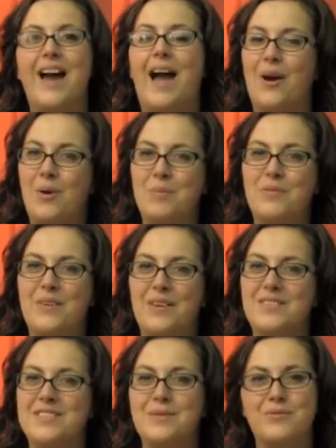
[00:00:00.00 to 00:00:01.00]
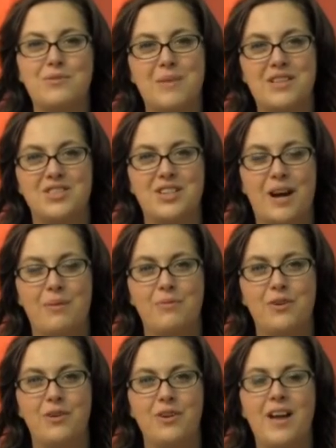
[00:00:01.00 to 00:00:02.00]
I hope you found this information
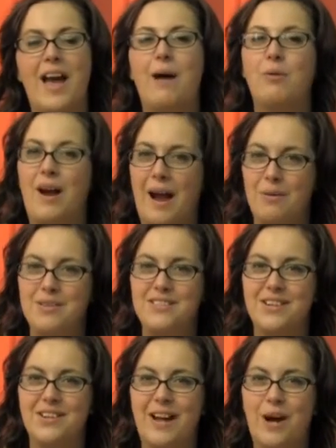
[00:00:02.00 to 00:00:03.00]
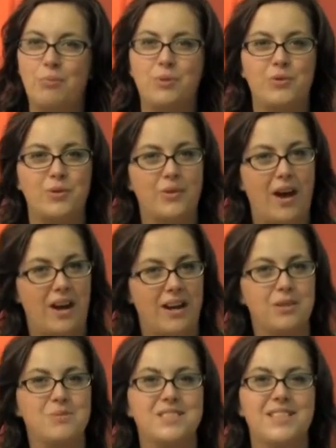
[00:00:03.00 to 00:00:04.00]
helpful, and we're always here to help. If you've got
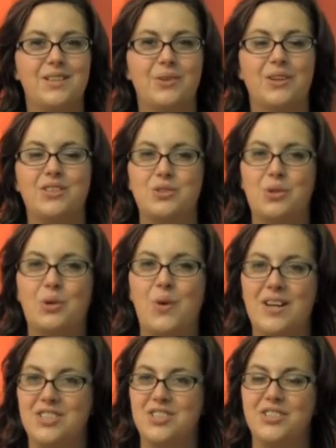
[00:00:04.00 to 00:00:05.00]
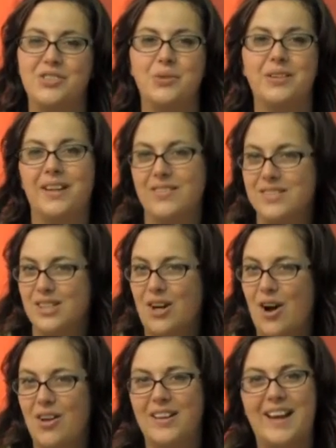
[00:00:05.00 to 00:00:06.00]
any mosquito control questions, you can give us a
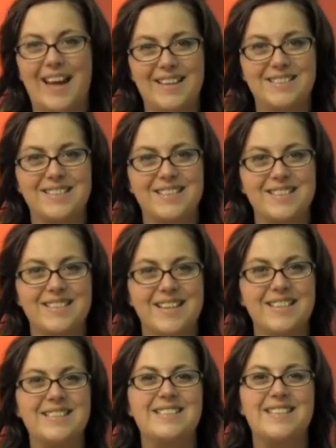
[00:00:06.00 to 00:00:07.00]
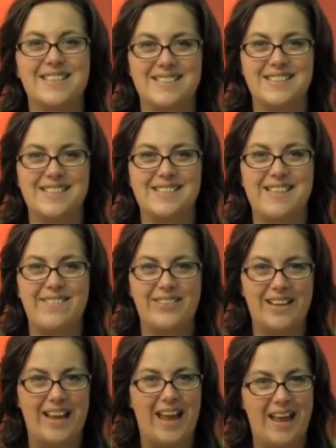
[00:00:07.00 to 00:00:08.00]
call at
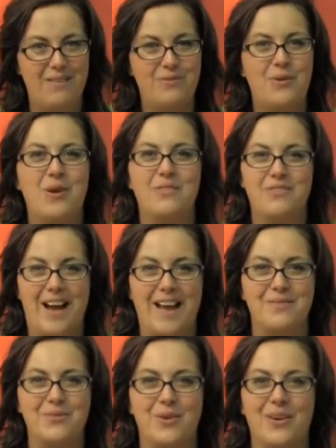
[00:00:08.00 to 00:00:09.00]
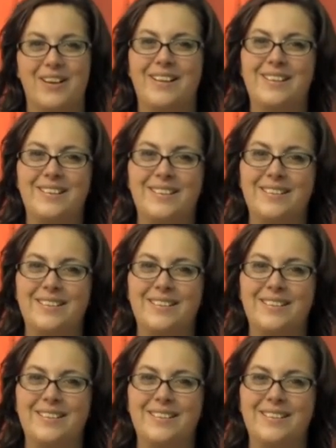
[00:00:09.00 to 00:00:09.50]
866-667-8454.